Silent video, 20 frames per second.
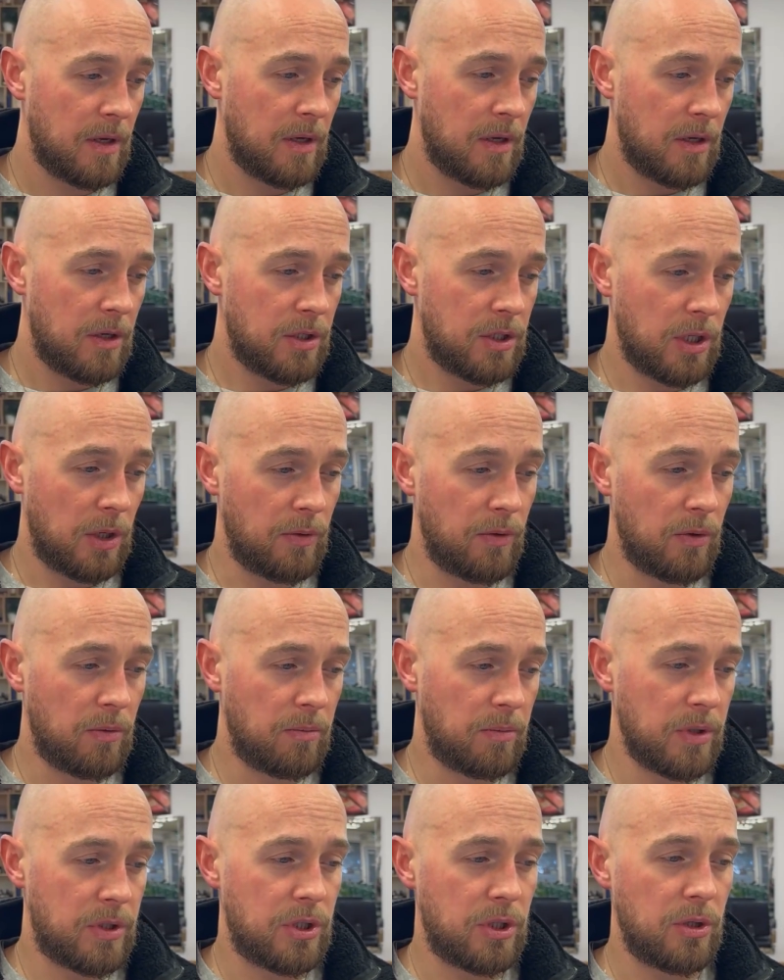So
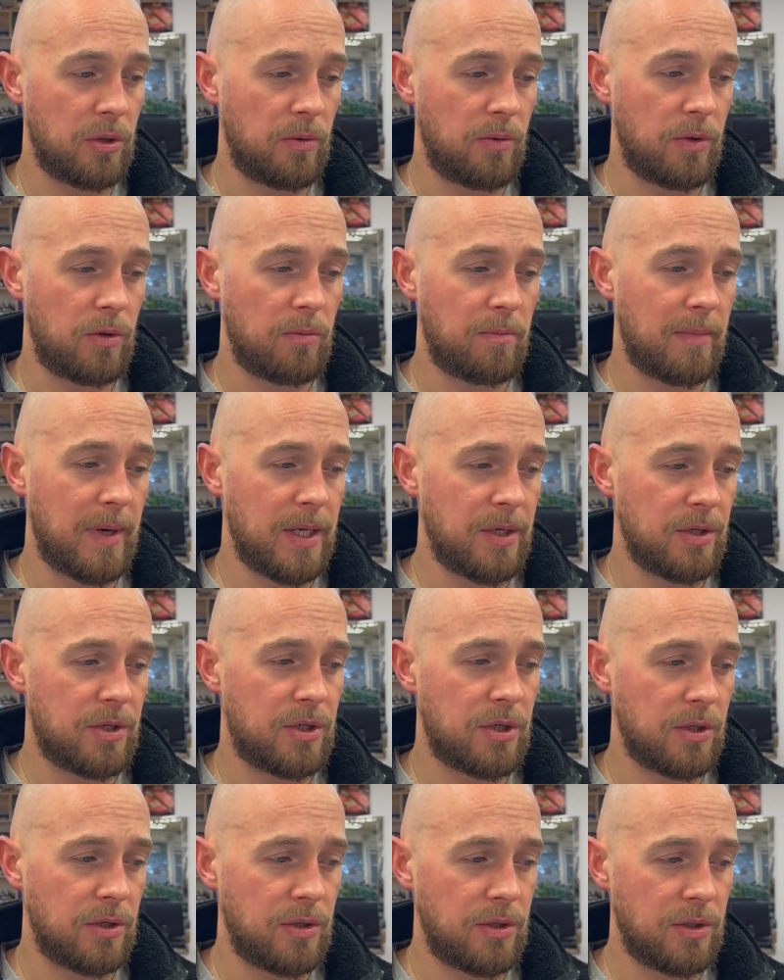number 2, you
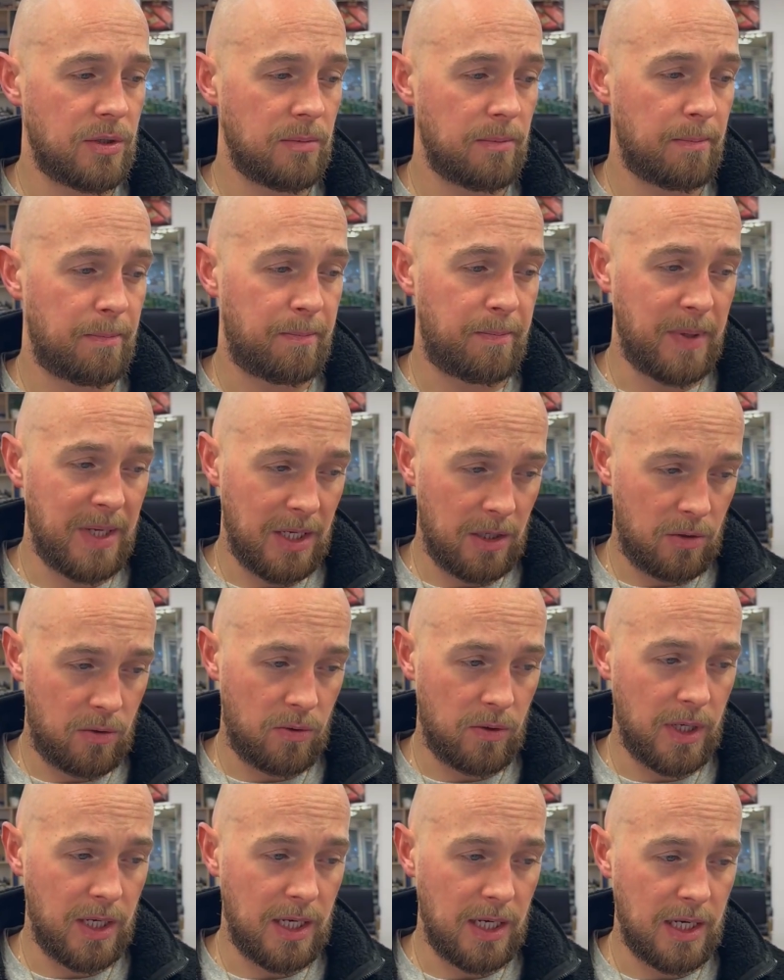mentioned
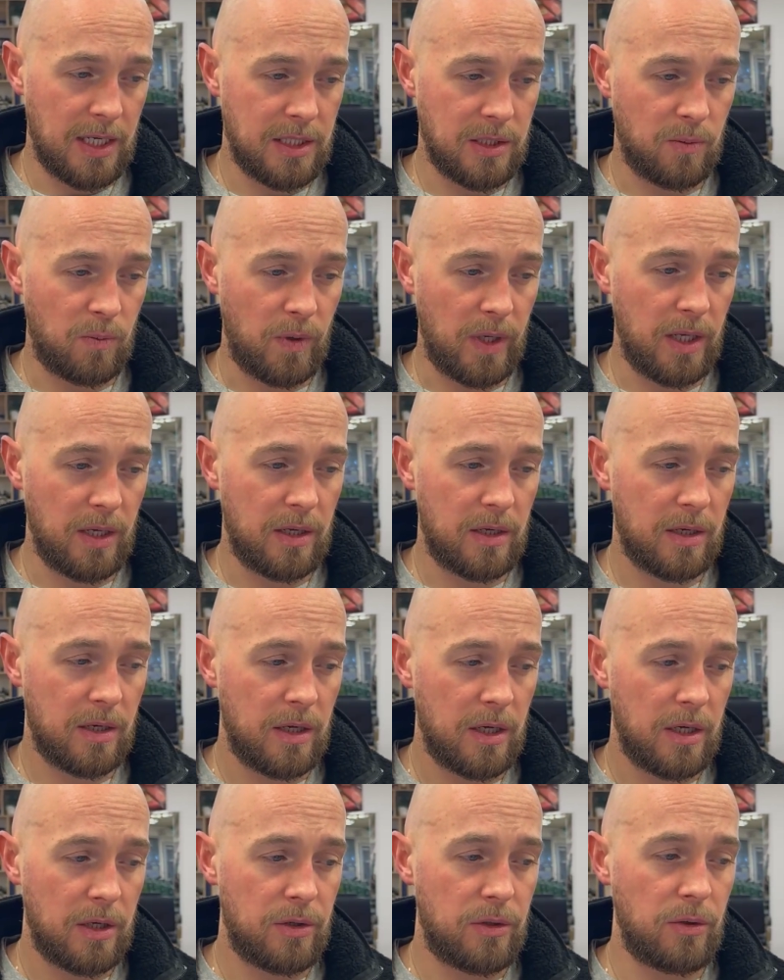Bitcoin last week.
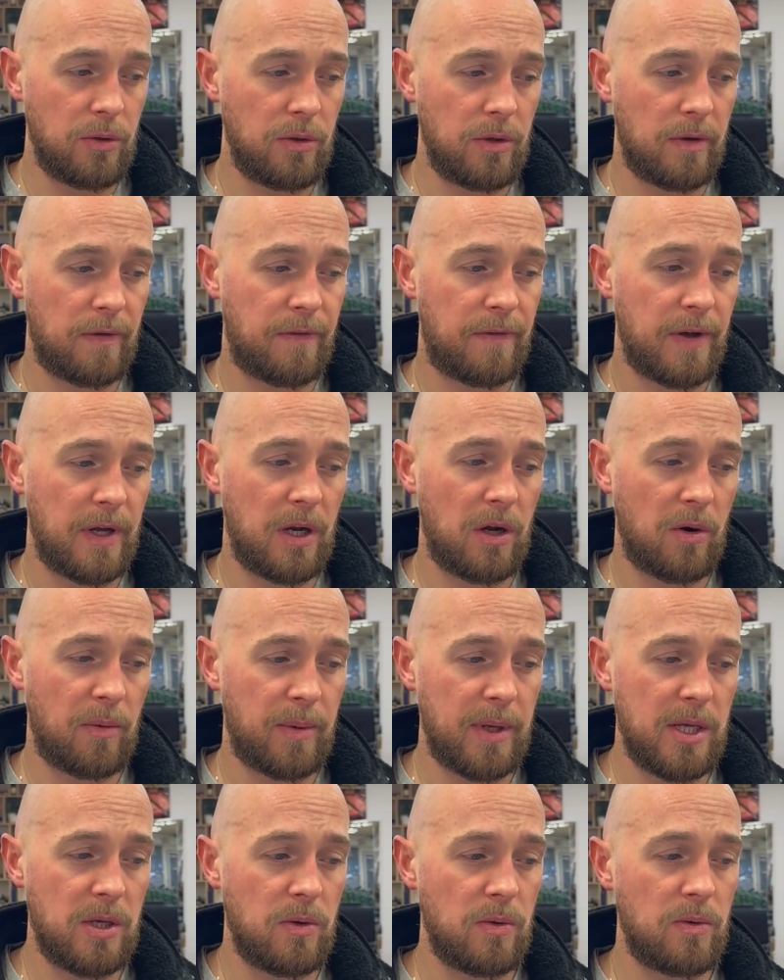Do you feel it will
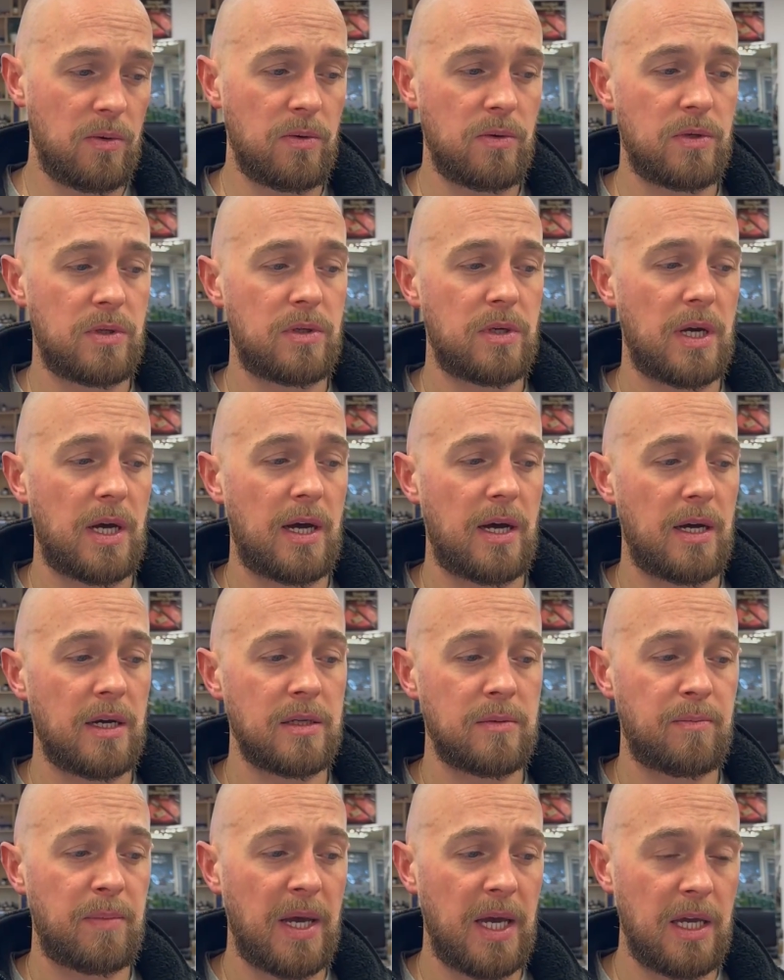be used
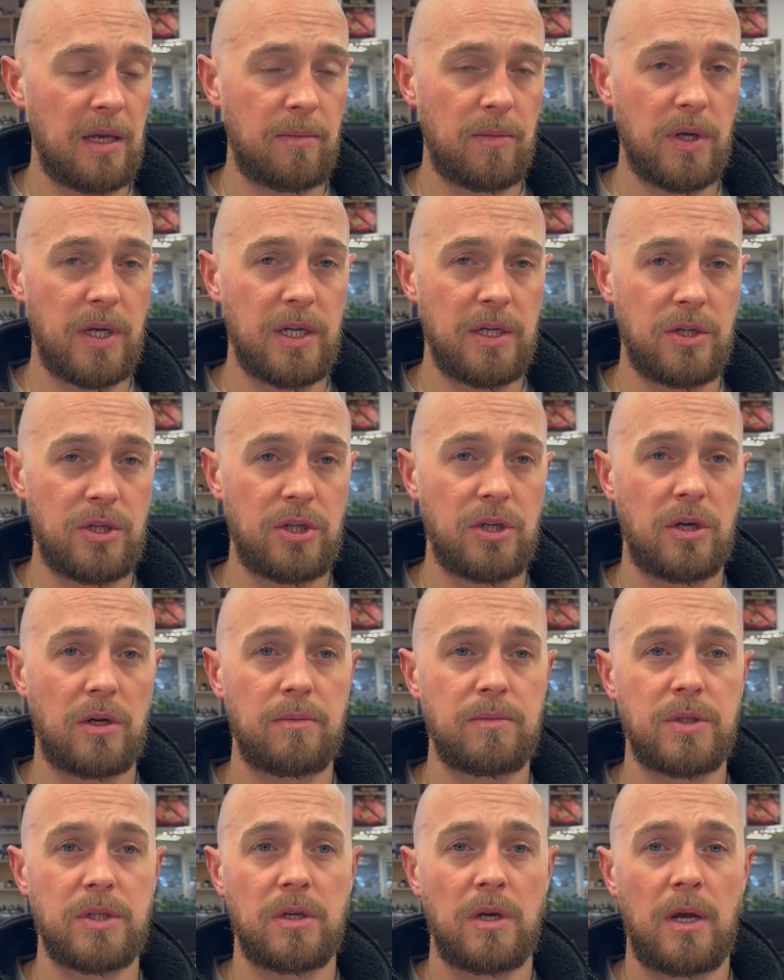as payment in
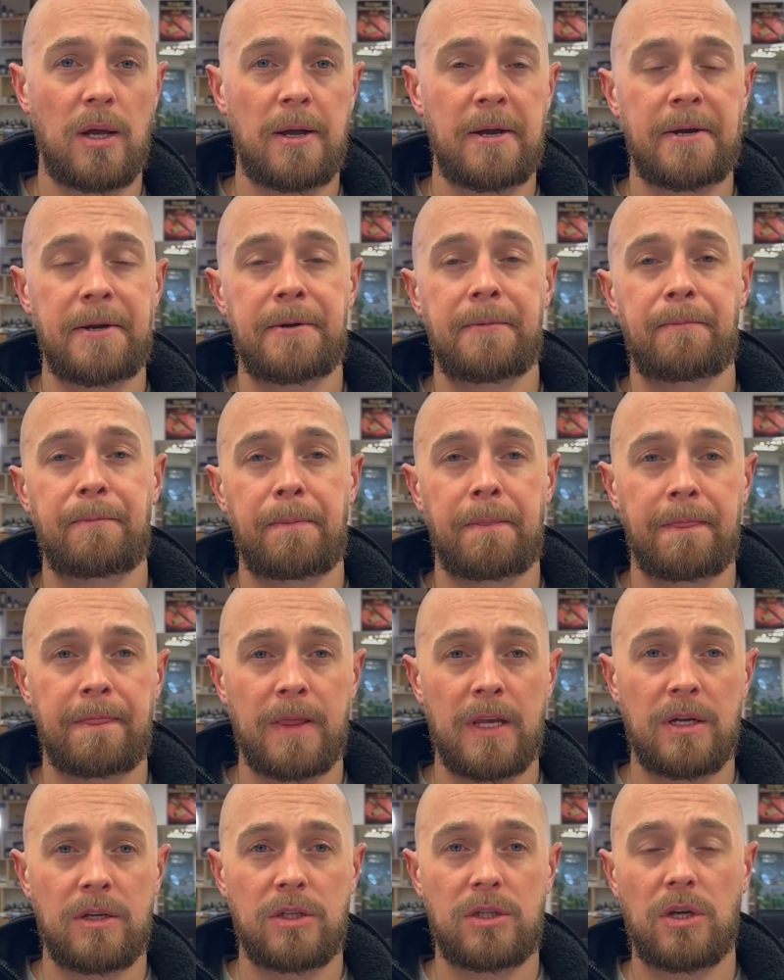shops?
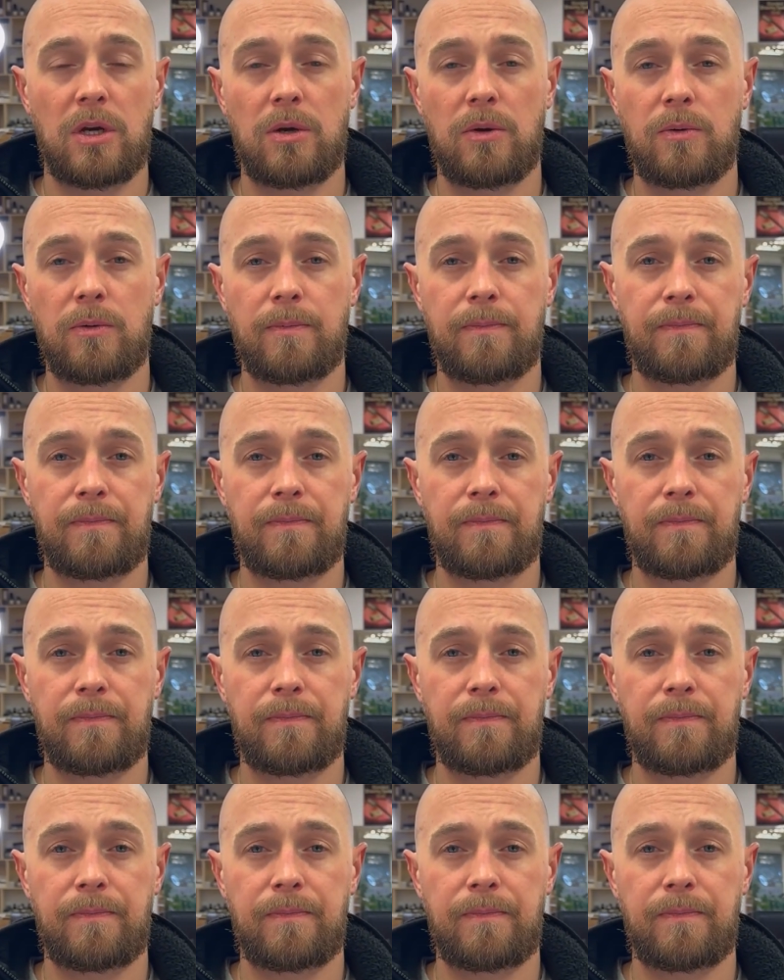So